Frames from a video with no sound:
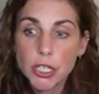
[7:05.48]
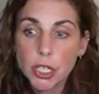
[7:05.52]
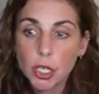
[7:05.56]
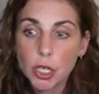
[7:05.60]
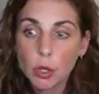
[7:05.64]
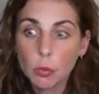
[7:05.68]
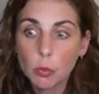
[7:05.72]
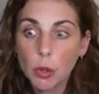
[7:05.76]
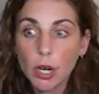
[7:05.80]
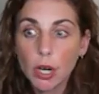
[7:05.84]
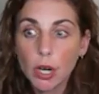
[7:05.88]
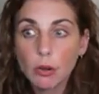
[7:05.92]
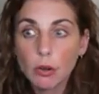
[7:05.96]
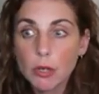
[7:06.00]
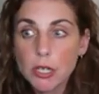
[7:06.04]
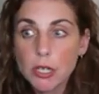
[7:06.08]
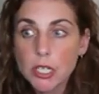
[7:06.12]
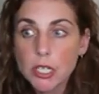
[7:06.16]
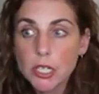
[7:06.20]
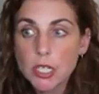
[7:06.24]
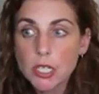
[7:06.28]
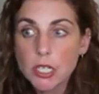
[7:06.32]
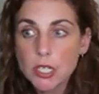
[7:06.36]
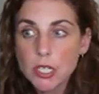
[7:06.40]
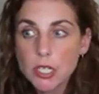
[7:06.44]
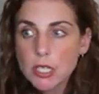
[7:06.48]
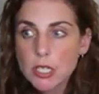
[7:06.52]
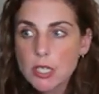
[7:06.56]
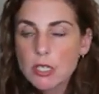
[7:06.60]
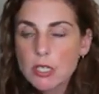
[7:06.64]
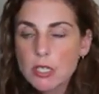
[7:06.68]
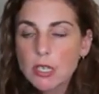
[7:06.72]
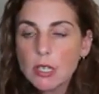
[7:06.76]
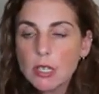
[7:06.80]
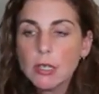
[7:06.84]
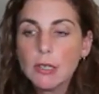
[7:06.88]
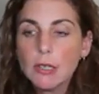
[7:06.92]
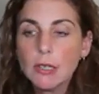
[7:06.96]
work, which is just
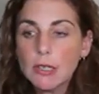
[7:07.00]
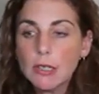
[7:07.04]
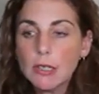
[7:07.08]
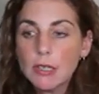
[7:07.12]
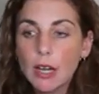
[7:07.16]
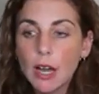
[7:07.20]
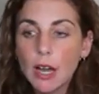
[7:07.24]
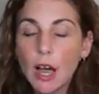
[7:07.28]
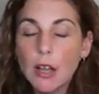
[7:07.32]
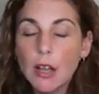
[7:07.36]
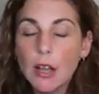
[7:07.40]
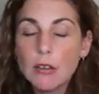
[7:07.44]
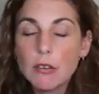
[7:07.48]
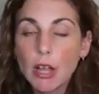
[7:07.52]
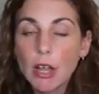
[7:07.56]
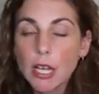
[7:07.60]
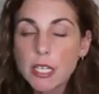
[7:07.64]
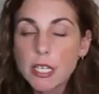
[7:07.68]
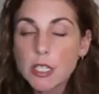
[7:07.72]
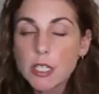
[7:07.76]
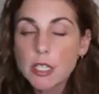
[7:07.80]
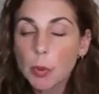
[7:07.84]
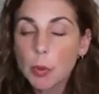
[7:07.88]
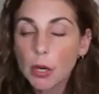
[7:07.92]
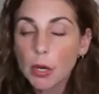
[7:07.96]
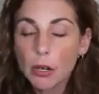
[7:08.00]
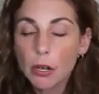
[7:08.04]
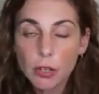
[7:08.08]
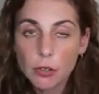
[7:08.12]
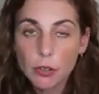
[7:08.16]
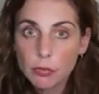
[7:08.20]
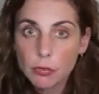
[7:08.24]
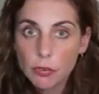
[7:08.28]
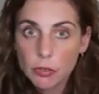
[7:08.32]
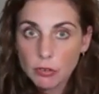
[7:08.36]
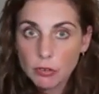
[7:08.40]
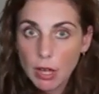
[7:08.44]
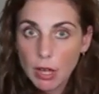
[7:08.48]
a nice perk
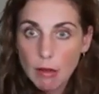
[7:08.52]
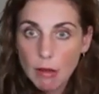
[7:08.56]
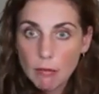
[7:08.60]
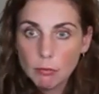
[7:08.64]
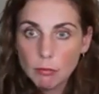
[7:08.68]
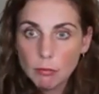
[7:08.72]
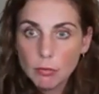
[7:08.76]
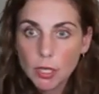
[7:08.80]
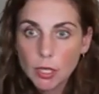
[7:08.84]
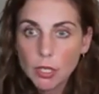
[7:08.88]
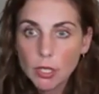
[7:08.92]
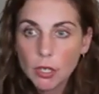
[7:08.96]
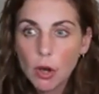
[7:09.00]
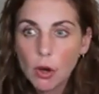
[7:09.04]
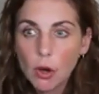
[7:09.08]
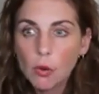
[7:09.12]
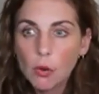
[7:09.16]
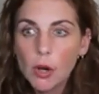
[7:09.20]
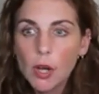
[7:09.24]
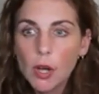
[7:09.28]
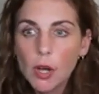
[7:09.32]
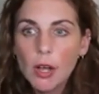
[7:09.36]
for them, you know?